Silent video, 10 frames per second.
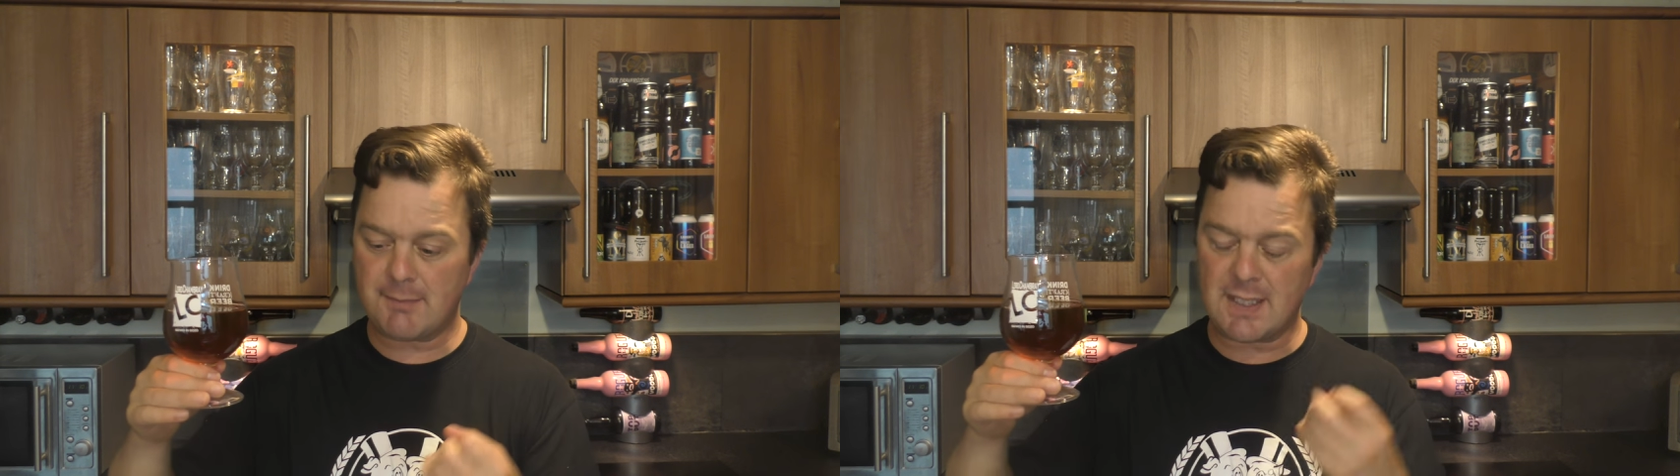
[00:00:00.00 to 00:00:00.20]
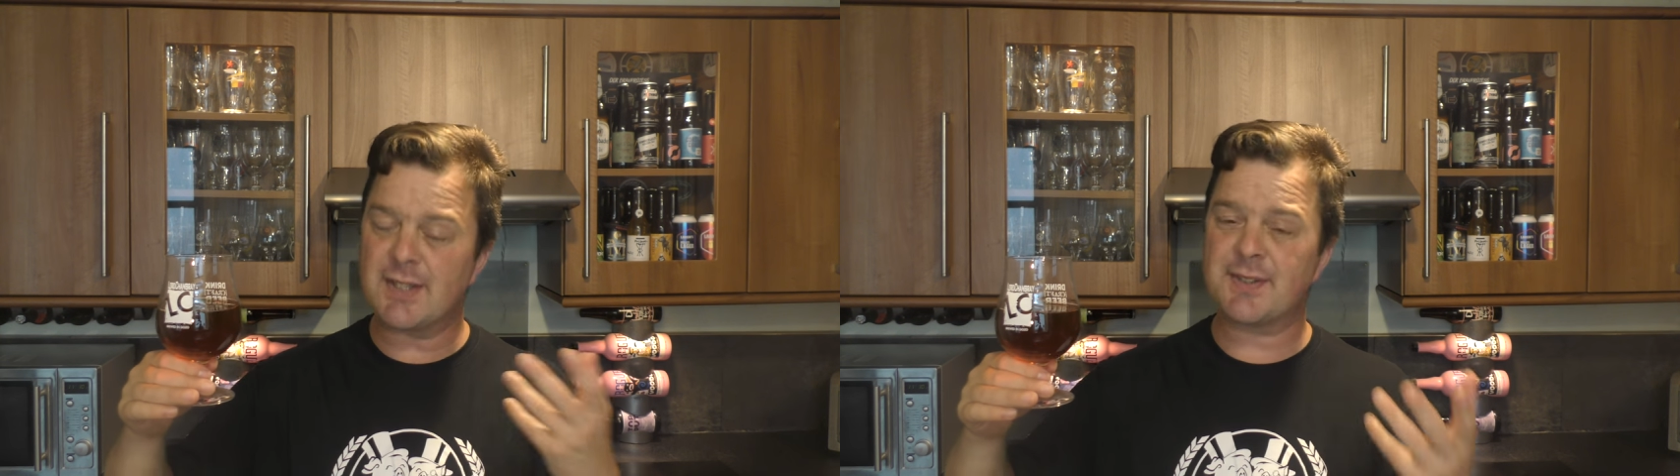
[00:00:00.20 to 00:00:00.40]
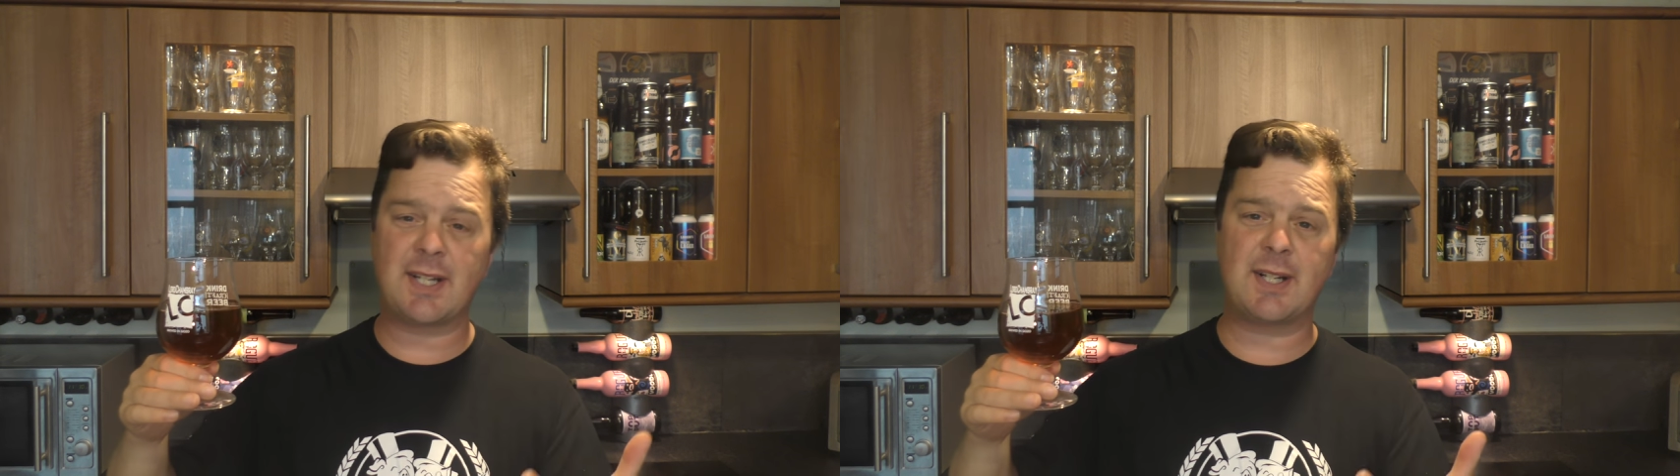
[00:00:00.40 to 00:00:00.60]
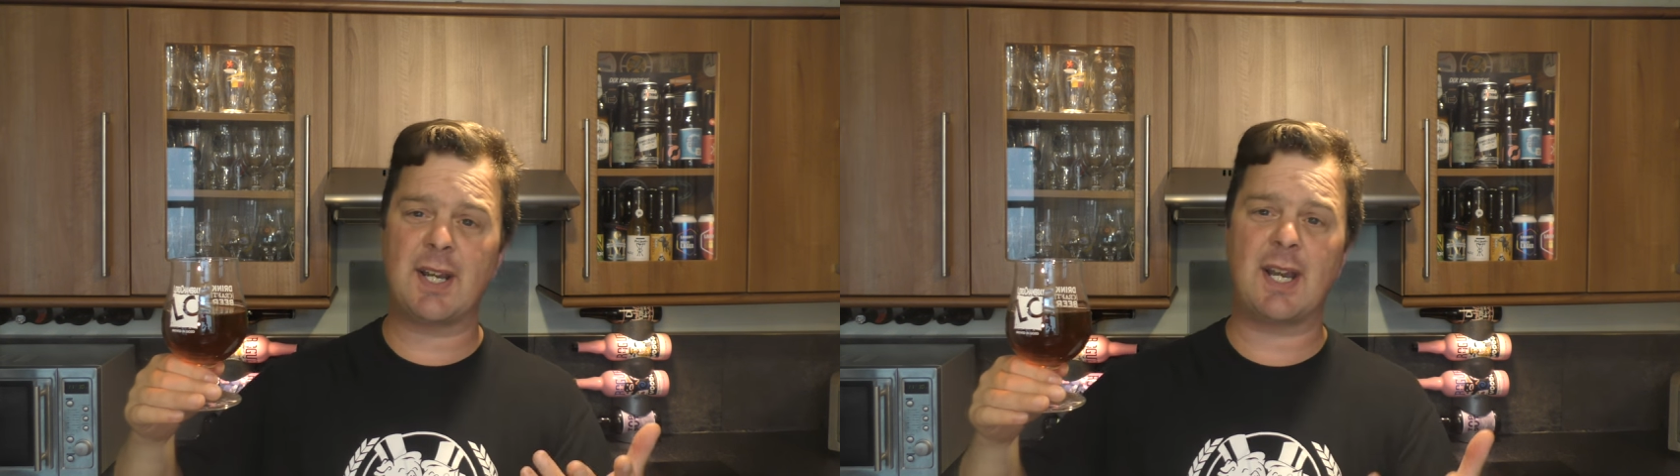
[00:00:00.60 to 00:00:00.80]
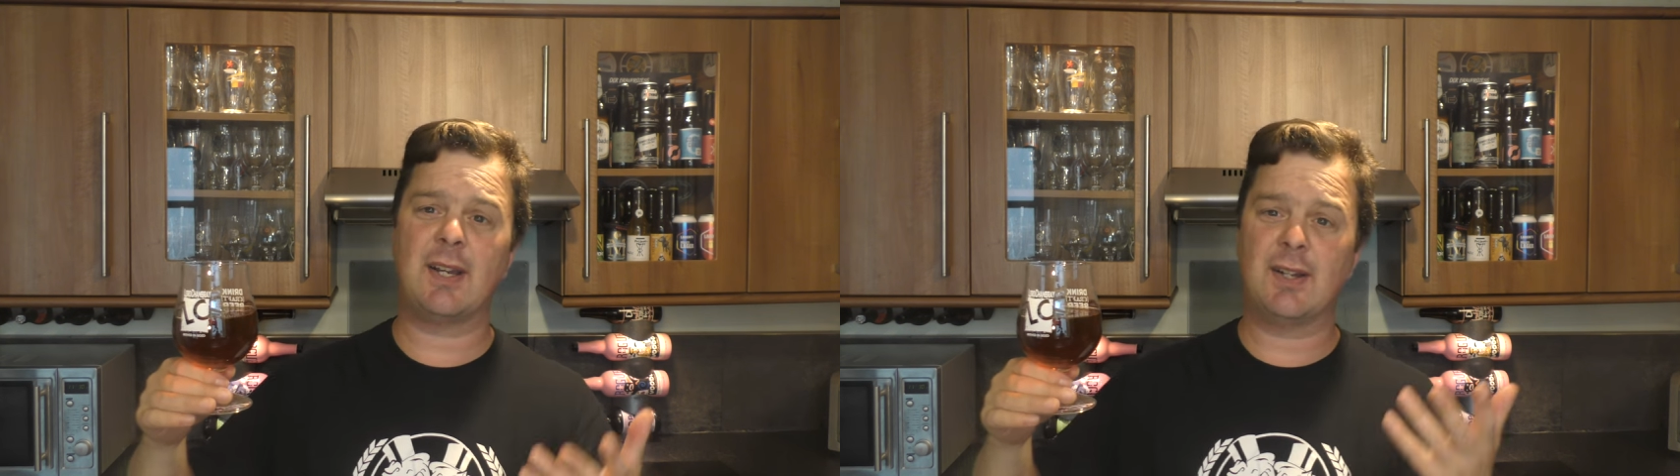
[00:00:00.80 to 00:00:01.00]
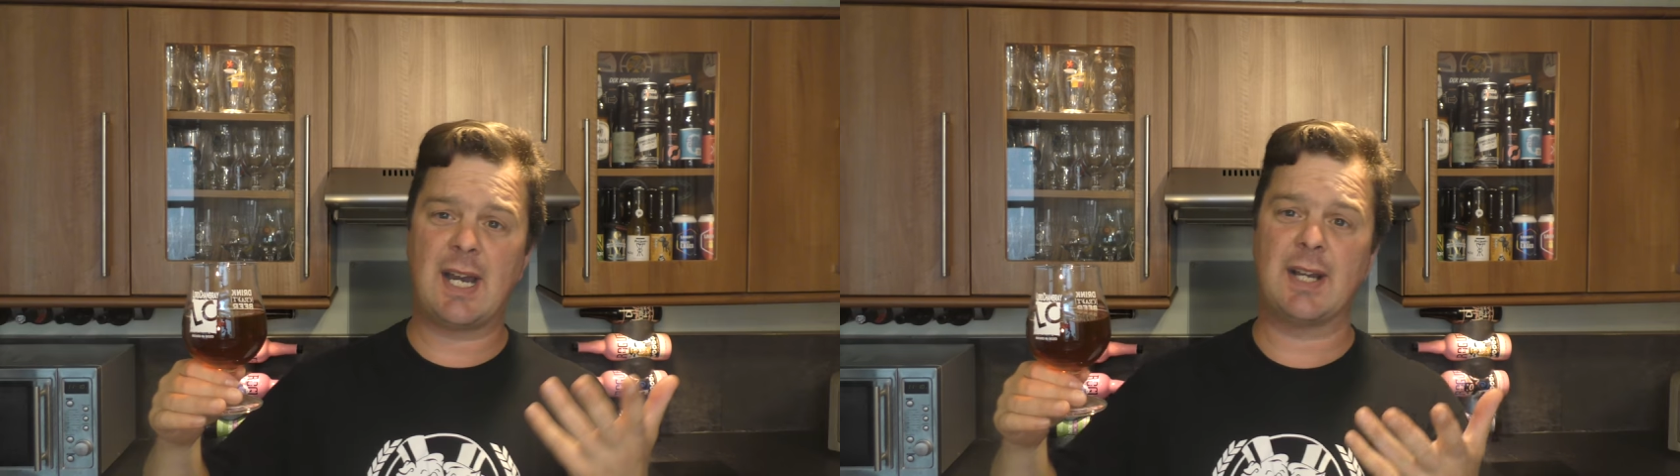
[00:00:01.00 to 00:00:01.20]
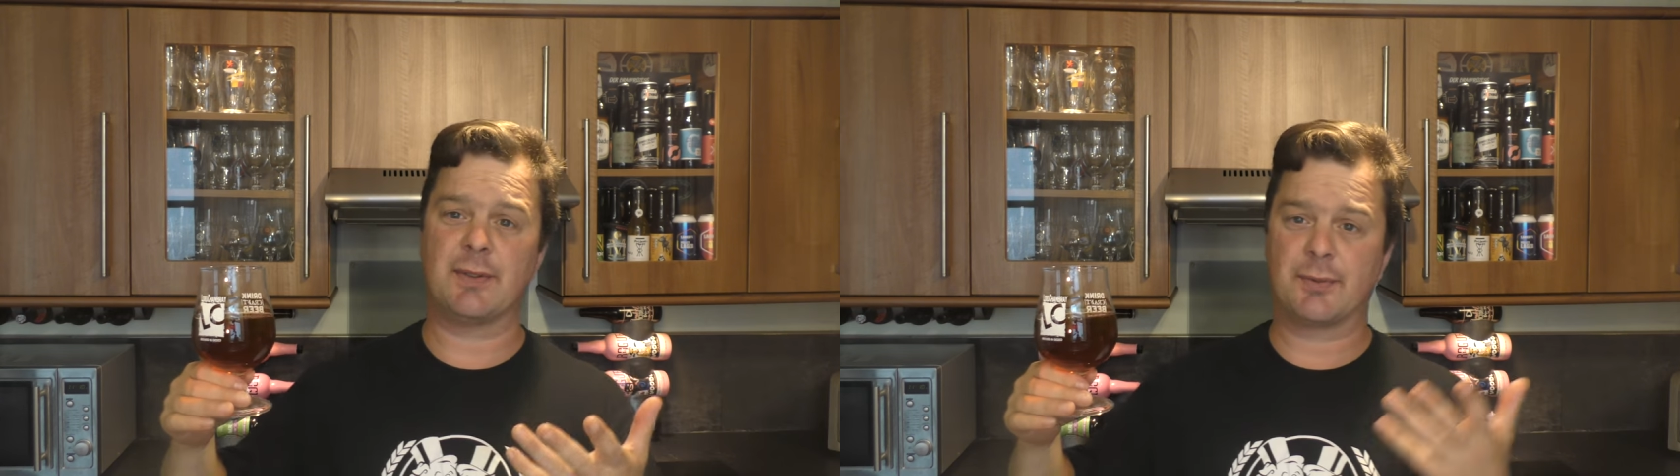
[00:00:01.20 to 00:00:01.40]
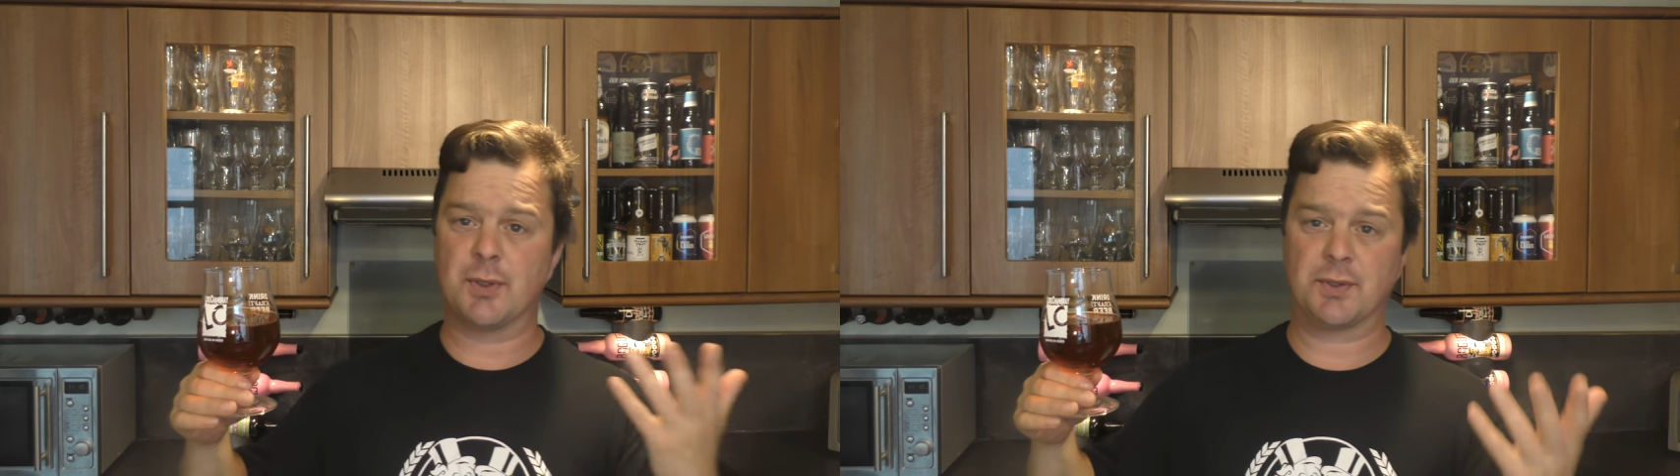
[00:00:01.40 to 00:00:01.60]
St Erhard,
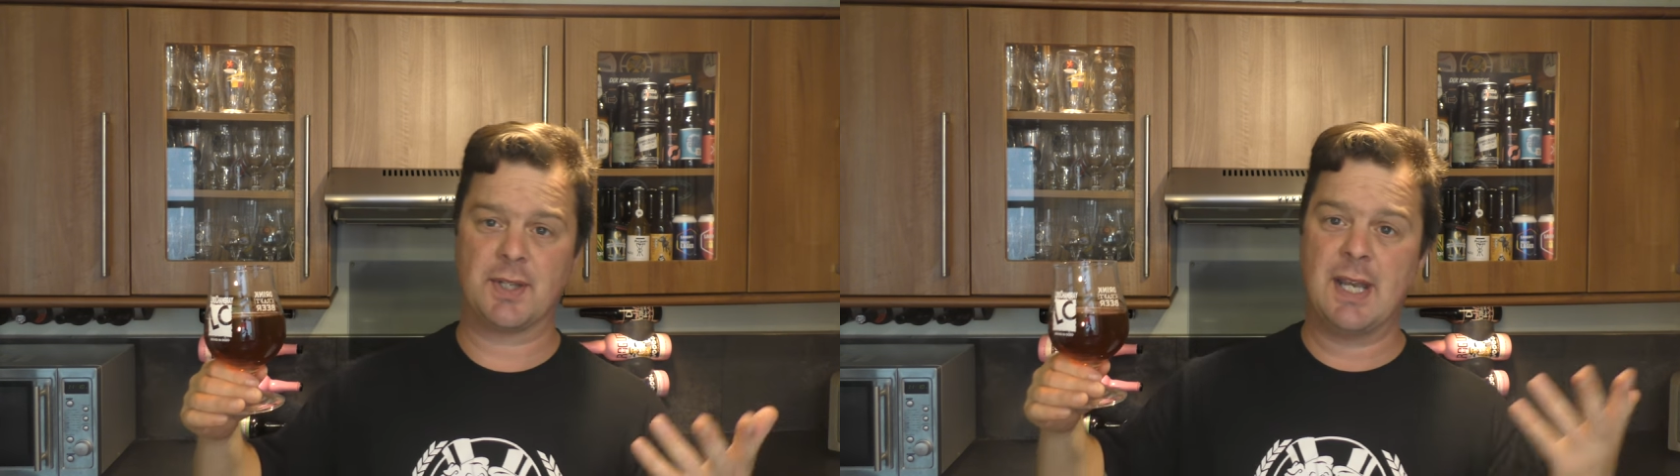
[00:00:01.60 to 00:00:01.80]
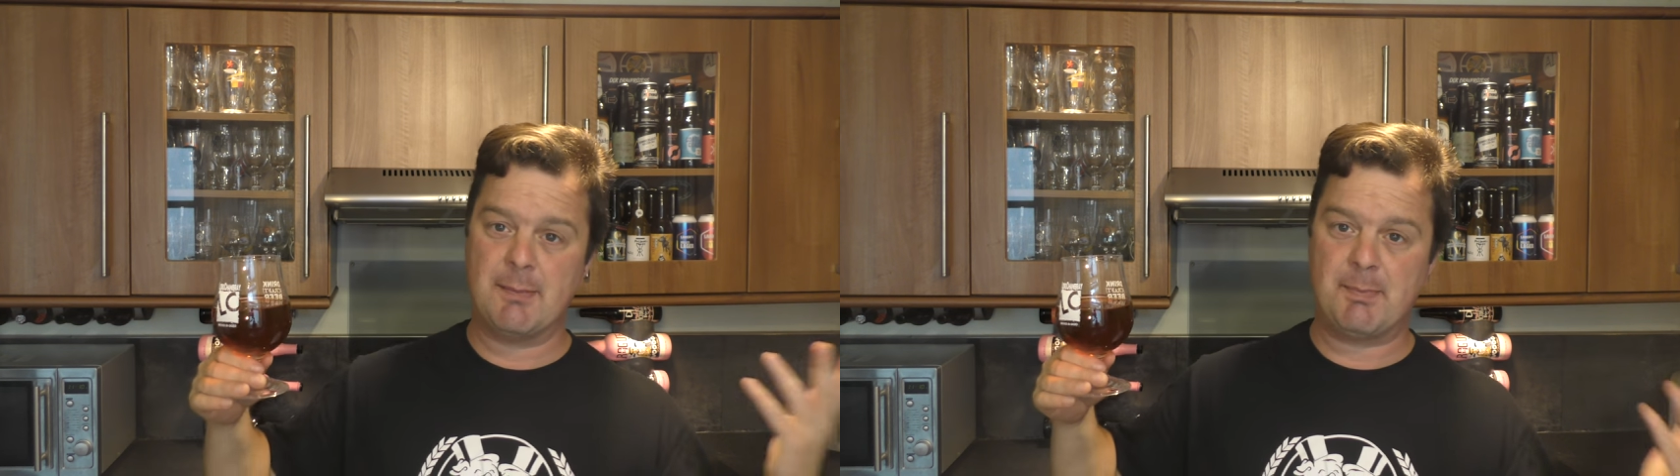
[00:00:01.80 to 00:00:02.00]
of course,